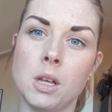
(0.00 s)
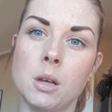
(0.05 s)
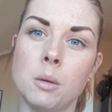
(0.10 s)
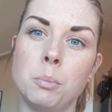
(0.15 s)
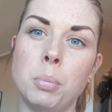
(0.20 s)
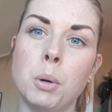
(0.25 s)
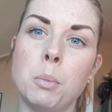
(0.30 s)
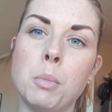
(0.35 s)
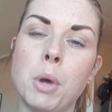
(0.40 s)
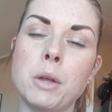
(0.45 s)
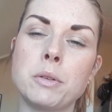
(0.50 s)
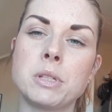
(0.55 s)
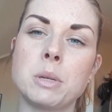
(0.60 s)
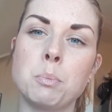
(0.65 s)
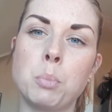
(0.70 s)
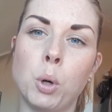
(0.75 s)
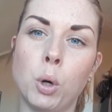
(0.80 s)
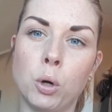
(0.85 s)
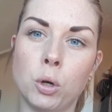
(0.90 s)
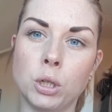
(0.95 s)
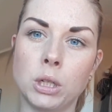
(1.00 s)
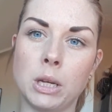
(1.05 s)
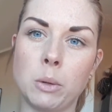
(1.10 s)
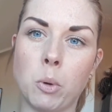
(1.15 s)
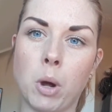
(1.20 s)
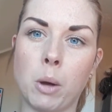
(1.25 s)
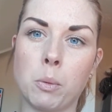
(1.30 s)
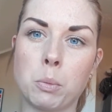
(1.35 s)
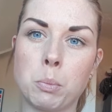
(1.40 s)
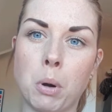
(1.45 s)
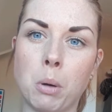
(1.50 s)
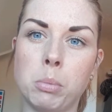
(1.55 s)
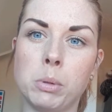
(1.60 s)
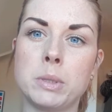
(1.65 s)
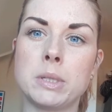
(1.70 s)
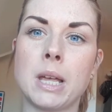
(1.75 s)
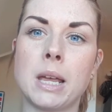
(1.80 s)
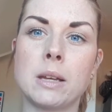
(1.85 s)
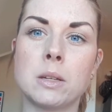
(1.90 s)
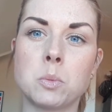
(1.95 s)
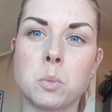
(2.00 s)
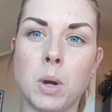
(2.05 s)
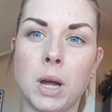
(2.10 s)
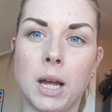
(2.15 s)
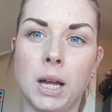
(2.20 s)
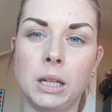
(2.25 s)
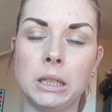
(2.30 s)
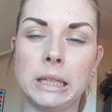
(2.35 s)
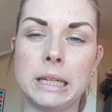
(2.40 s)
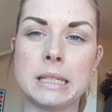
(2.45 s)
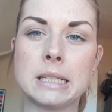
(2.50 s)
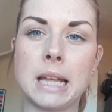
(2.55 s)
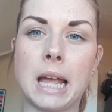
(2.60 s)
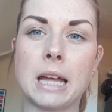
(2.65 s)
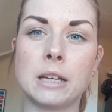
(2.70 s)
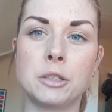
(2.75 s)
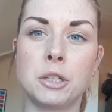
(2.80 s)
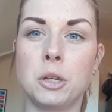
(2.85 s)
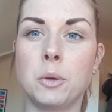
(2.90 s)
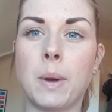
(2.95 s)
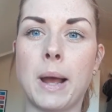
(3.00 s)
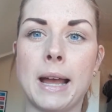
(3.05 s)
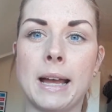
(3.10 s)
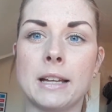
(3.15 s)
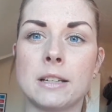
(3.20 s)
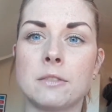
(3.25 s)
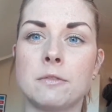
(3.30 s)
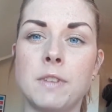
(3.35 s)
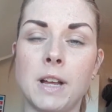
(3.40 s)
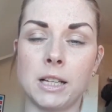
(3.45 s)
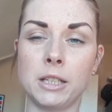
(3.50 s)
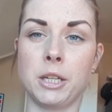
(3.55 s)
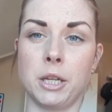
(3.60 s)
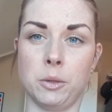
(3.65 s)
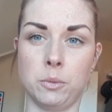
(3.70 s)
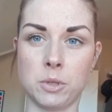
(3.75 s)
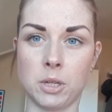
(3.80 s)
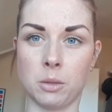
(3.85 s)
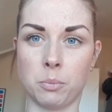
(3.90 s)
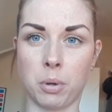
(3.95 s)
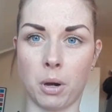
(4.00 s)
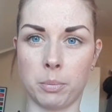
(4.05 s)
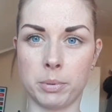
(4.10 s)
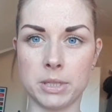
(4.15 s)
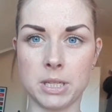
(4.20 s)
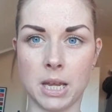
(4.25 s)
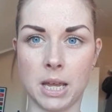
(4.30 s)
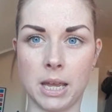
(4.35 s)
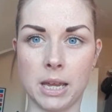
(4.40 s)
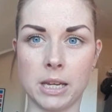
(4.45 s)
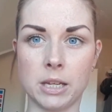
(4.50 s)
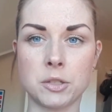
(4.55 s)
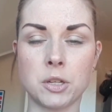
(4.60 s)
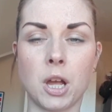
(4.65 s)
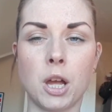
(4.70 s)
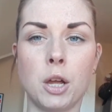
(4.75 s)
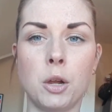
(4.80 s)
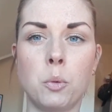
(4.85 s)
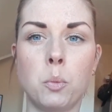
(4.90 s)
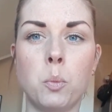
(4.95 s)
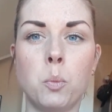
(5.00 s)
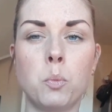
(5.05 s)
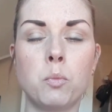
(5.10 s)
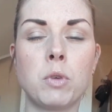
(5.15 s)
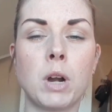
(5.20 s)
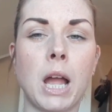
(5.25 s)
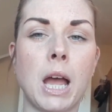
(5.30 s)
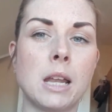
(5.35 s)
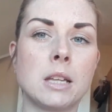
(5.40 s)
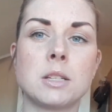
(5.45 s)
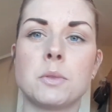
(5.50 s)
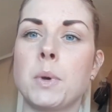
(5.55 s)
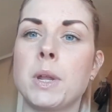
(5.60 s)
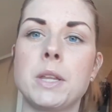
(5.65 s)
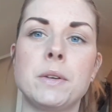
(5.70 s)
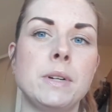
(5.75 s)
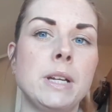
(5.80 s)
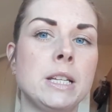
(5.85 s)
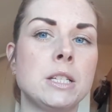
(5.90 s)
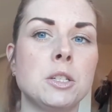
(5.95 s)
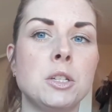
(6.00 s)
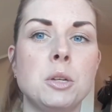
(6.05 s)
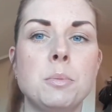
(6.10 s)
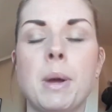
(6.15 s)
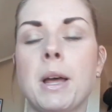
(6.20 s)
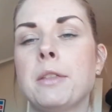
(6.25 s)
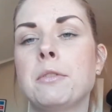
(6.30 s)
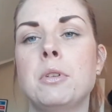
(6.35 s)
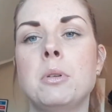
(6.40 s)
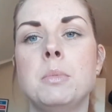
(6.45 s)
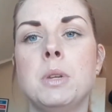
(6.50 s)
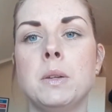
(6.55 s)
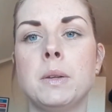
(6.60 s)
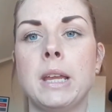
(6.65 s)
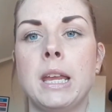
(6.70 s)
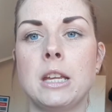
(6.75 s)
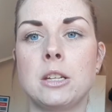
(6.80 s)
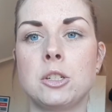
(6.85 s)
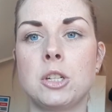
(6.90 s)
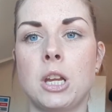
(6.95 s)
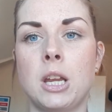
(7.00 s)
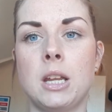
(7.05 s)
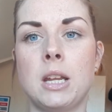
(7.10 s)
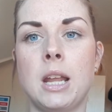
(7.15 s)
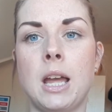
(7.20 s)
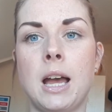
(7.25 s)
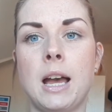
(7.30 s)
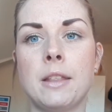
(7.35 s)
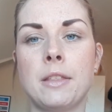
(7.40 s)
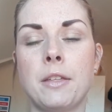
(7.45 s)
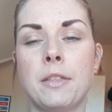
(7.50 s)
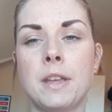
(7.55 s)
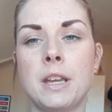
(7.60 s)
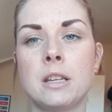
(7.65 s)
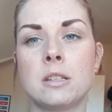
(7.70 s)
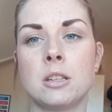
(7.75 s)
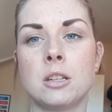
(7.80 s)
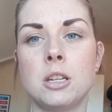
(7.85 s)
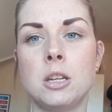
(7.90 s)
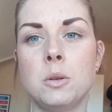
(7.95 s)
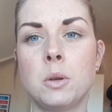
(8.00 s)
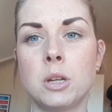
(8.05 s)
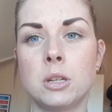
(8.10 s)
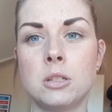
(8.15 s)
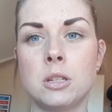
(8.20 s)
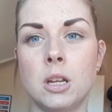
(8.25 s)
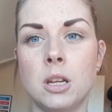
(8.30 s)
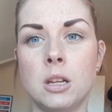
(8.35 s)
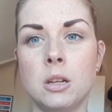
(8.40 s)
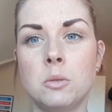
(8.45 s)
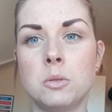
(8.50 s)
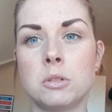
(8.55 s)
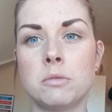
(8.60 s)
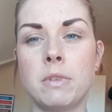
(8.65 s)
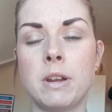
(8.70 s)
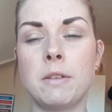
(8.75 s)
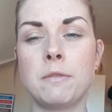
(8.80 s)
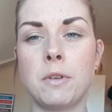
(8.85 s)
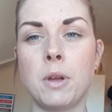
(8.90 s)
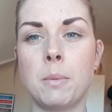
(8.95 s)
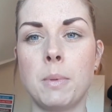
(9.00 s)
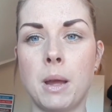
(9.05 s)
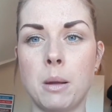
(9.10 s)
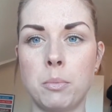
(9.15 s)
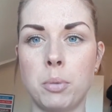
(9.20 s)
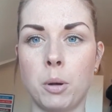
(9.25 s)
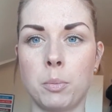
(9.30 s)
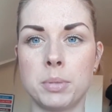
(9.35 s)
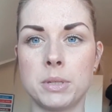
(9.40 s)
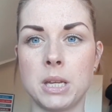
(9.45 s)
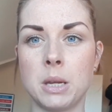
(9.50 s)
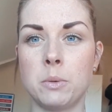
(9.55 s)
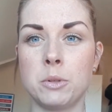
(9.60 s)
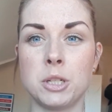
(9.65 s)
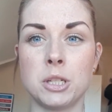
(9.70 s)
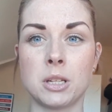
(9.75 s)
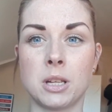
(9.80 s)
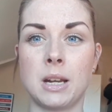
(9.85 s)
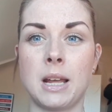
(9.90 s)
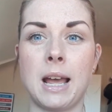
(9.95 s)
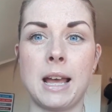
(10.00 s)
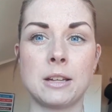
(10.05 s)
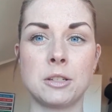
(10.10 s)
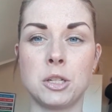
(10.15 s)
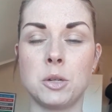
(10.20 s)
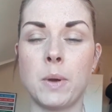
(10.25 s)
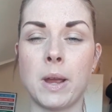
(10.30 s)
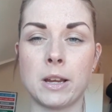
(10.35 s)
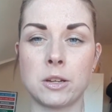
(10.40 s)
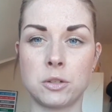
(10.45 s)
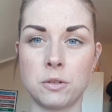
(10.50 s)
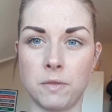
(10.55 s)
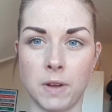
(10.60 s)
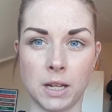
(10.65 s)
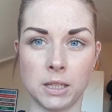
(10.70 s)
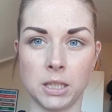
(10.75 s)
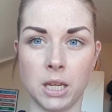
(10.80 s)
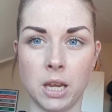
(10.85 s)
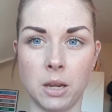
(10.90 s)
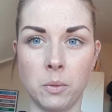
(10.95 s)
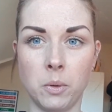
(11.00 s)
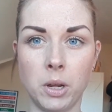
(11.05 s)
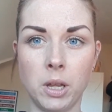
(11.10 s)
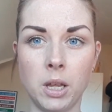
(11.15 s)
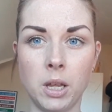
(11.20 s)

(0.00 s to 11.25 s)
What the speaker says: But most importantly, what I would probably say as well is, can you add value to the property? So regardless of whether it needs a new bathroom, new kitchen, are there things that you can do to refurb that property which is going to add you extra value?